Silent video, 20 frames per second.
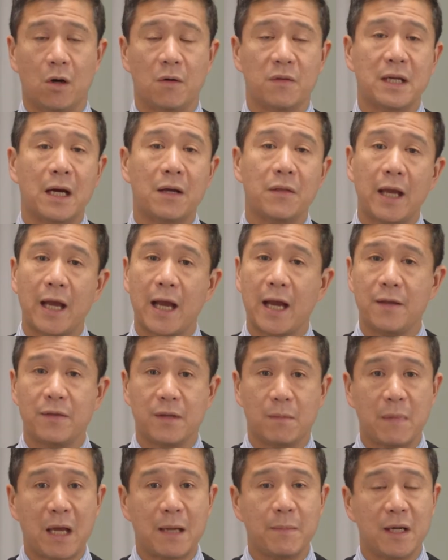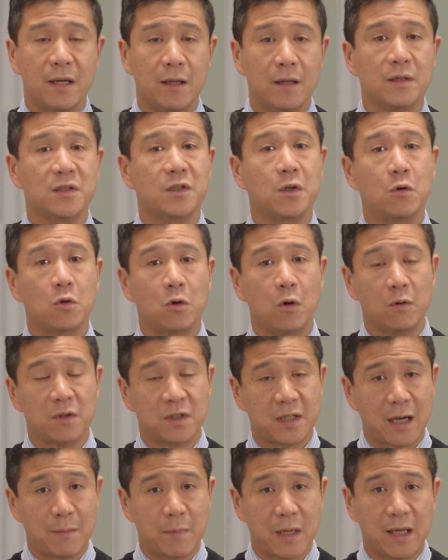On the other hand, there may be
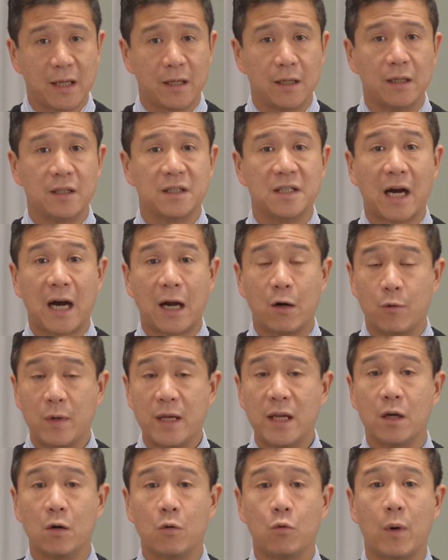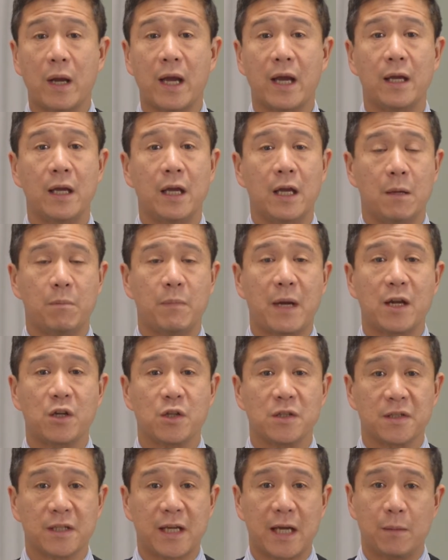so-called diabetic diarrhea, where
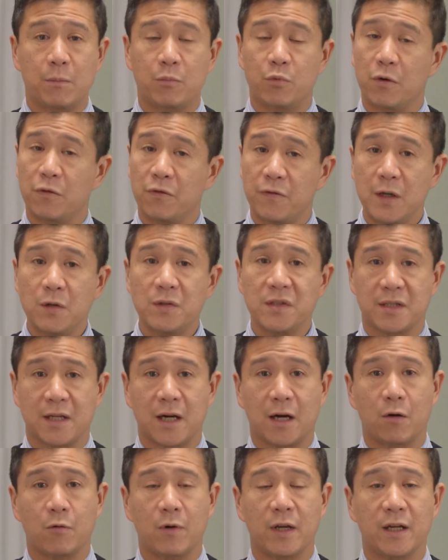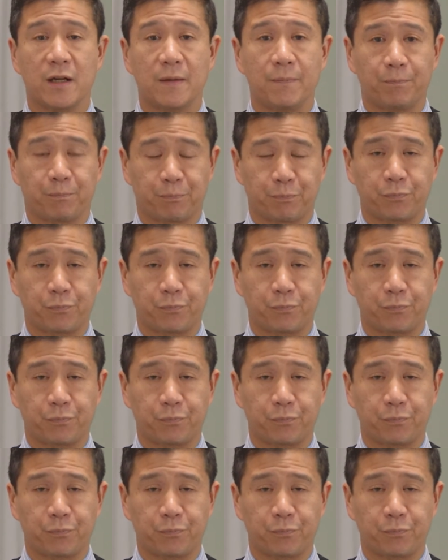patients get profuse diarrhea.